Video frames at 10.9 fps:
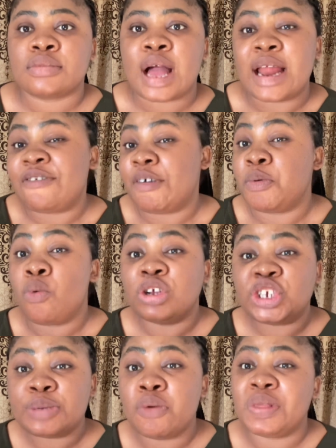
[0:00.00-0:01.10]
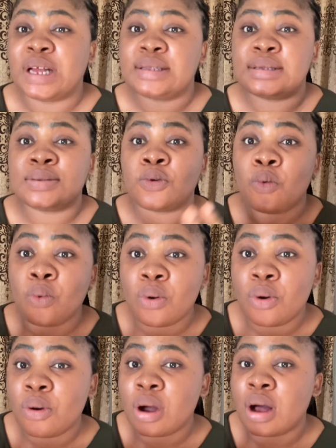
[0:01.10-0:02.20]
And if I've been watching me without
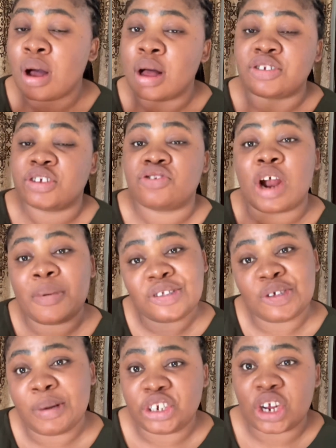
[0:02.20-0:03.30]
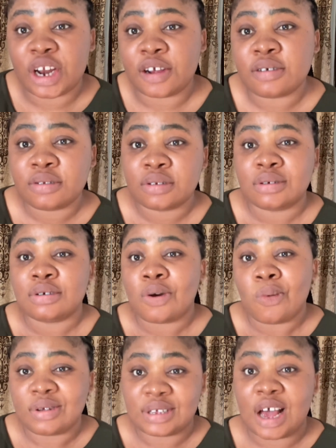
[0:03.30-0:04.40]
subscribing to my channel,
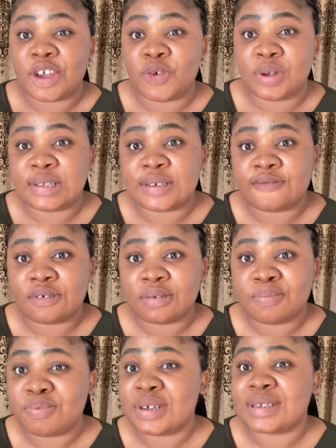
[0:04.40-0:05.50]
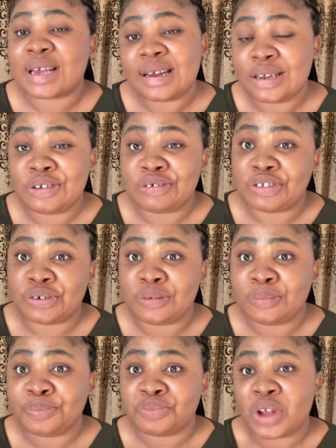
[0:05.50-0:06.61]
what are you waiting for? Please kindly do so.
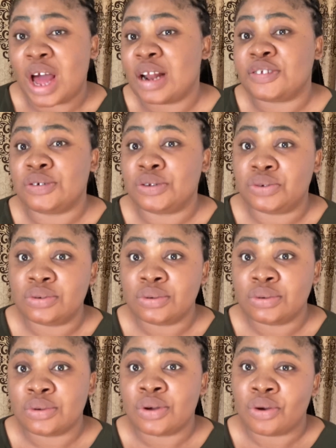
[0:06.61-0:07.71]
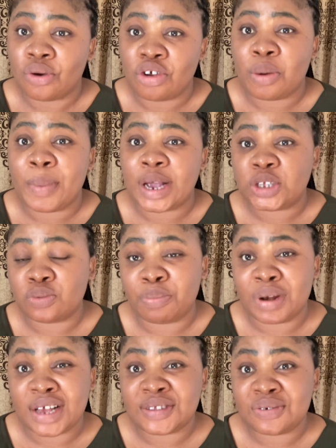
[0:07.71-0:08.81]
And as you do, God Almighty will
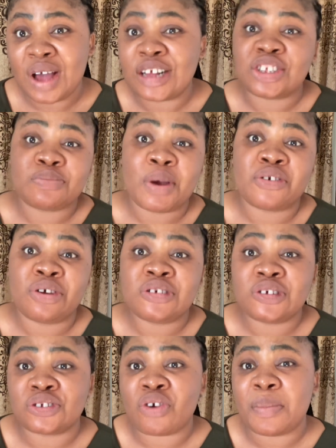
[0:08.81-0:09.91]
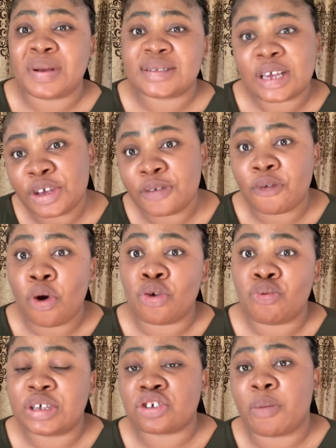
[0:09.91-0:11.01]
bless you. And to my returning subscribers, thank you for
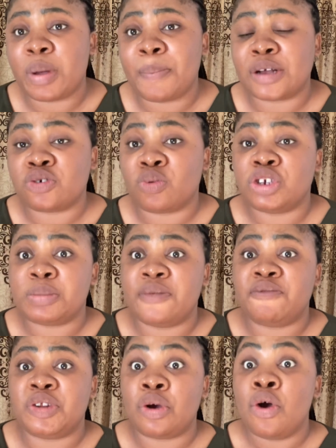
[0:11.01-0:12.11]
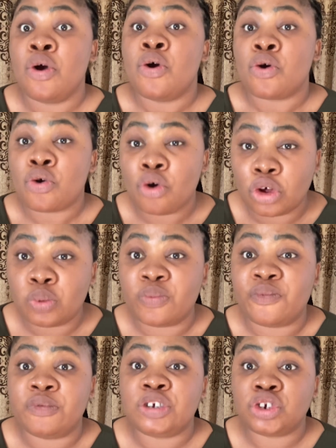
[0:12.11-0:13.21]
always coming back to watch my video. God
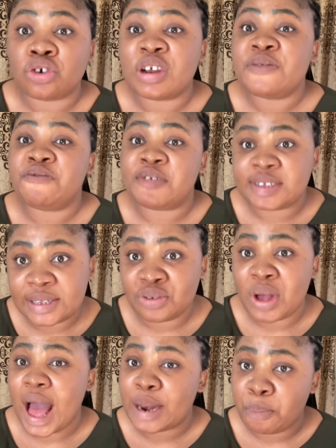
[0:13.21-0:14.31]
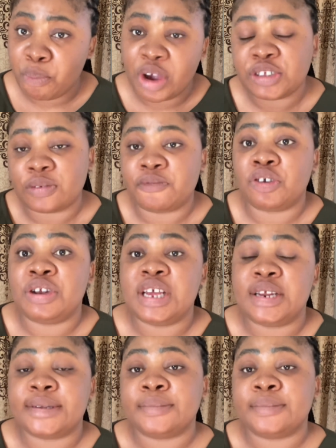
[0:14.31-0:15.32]
will surely visit you at the point of your need.